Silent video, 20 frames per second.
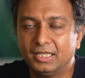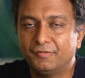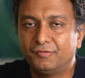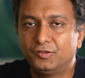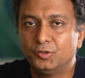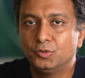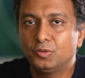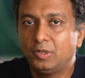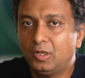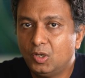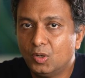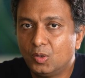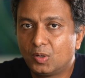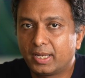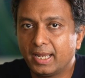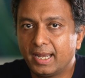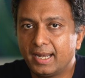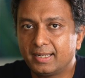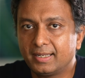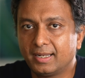if you
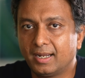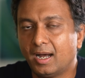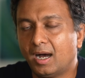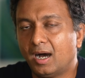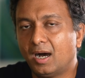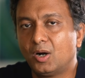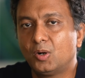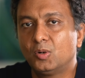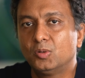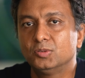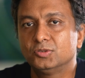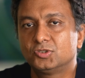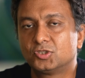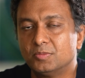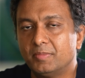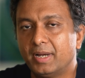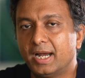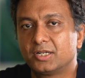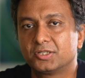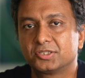look at how
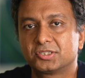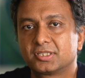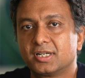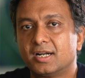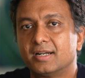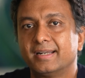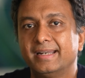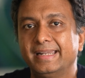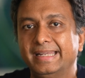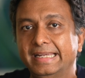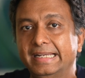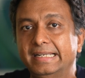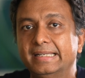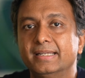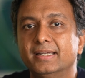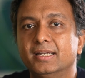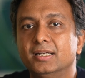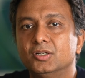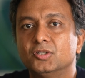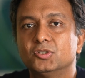Zomato started
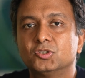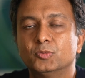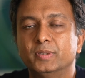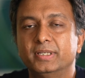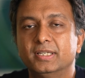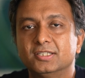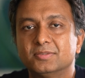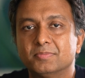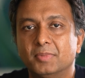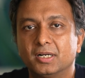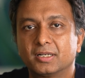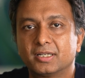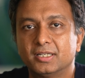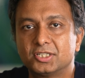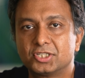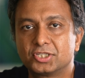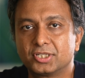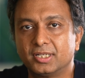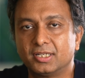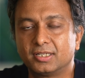eating into Swiggy's
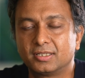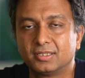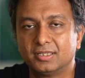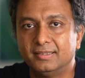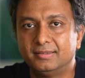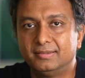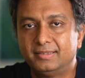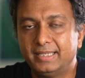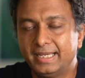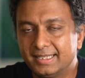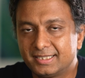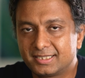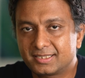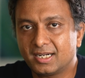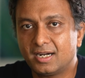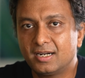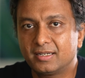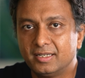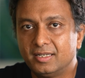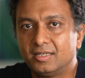market share, they
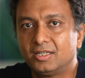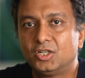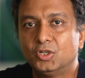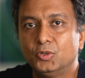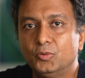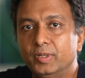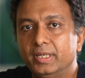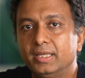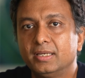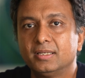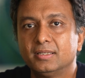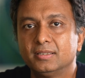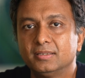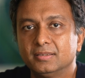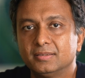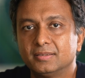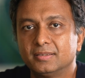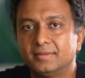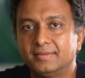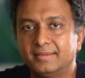started doing
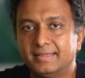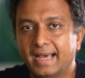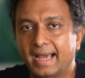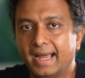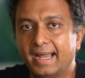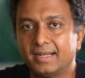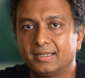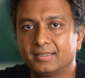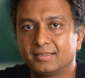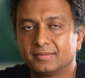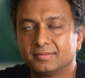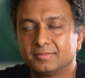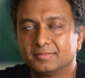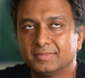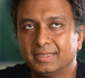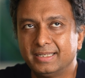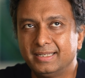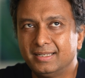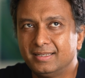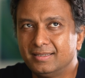that
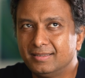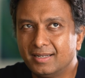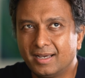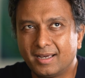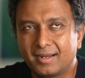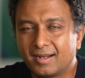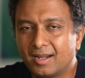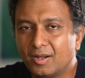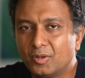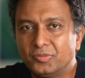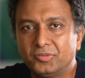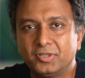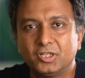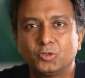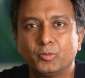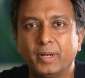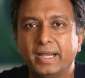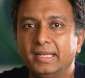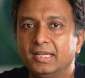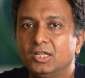in around the
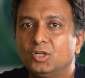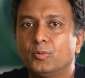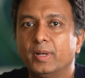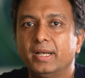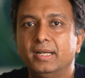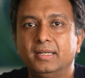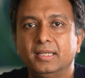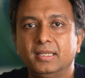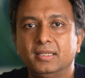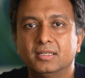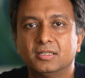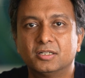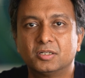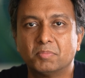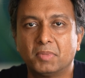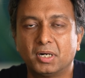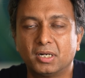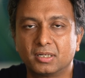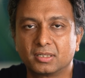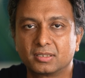2020 year
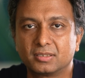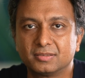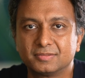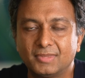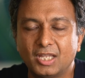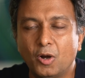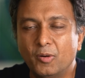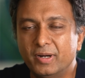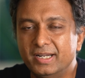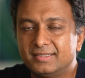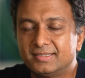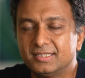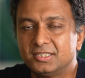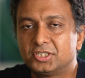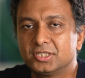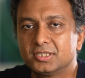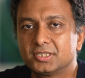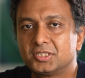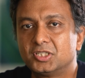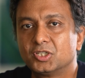mark. Now, is it
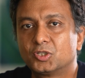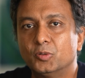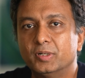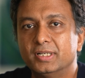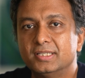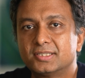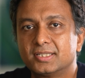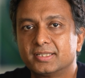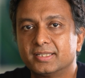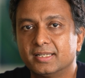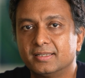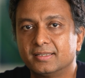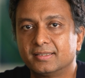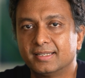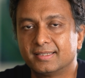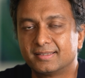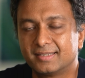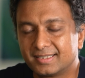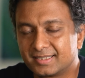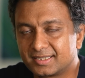just a coincidence
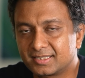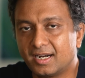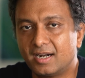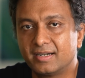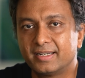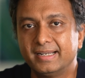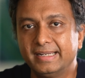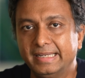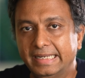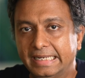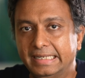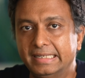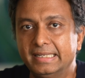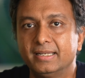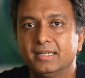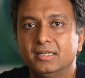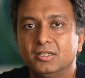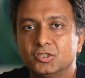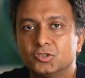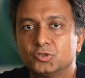that they started
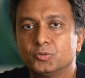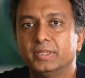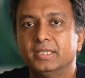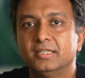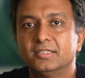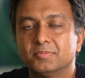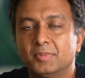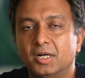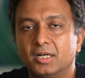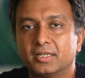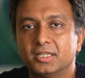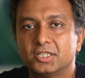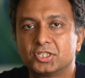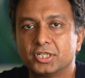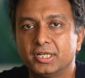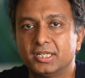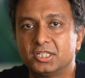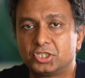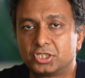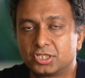eating into Swiggy's market
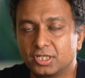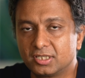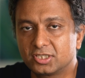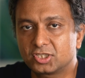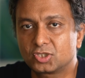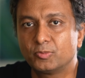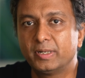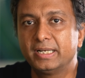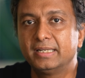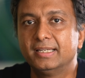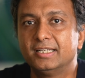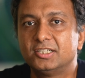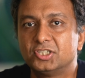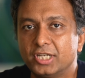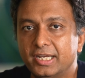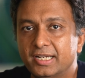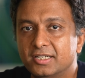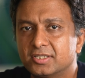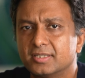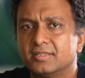share just when they
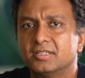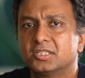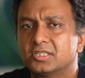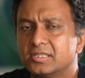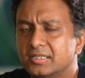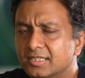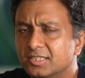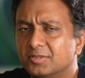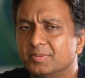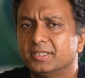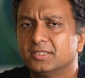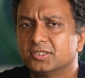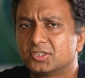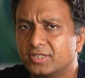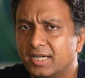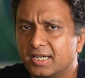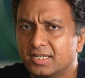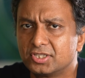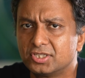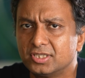changed the digital experience
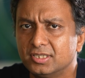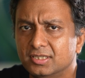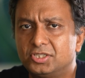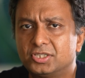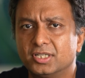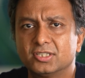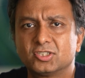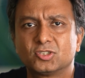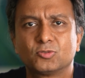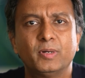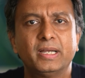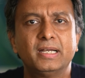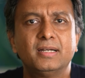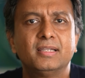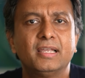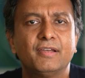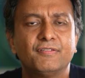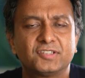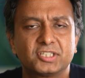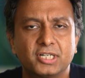strategy? Just when
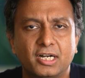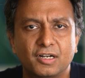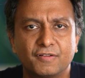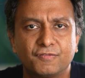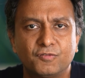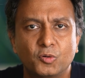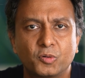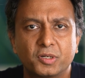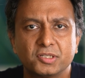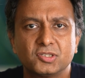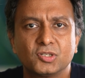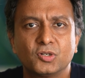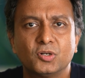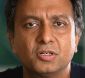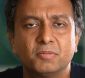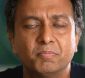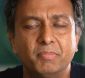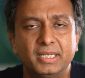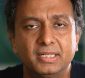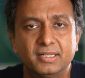they started focusing
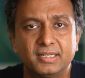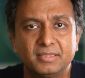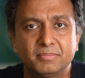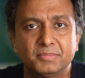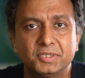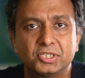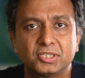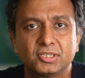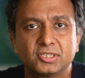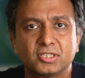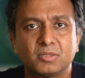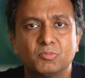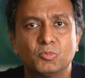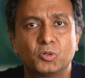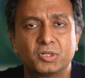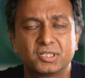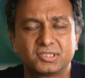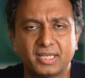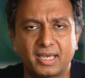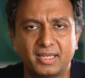on bigger images and
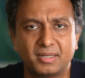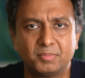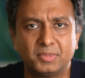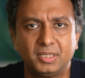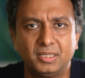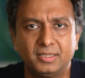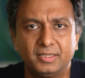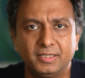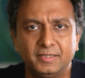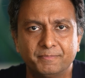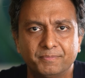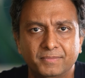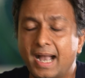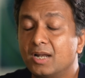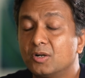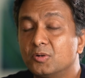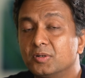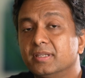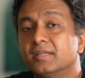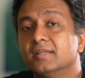more desirability?
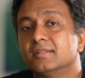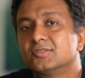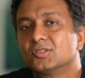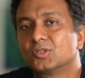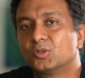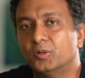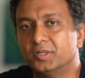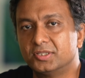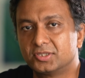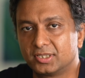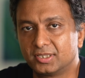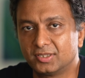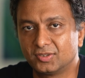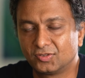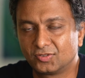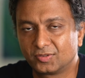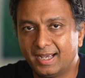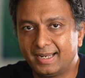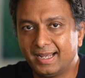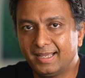I don't think it's a
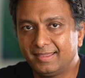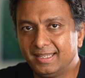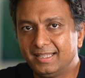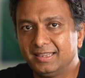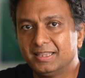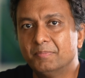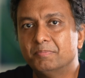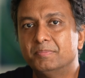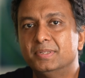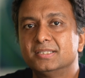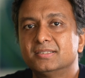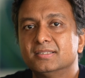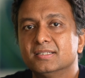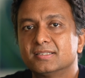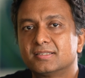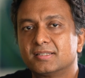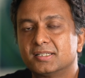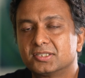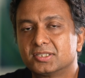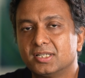coincidence. And I think the
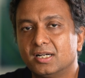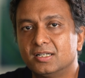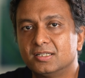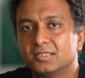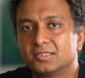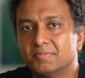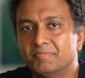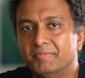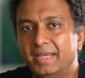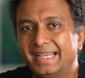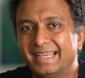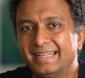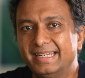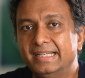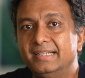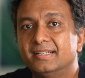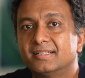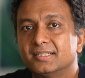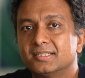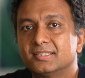business results make an
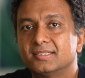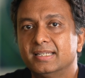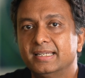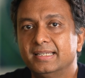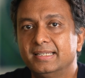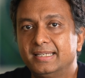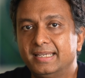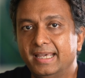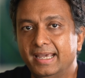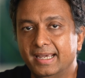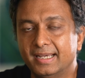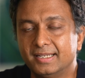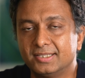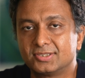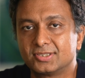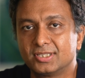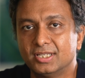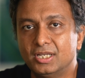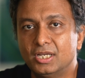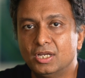interesting case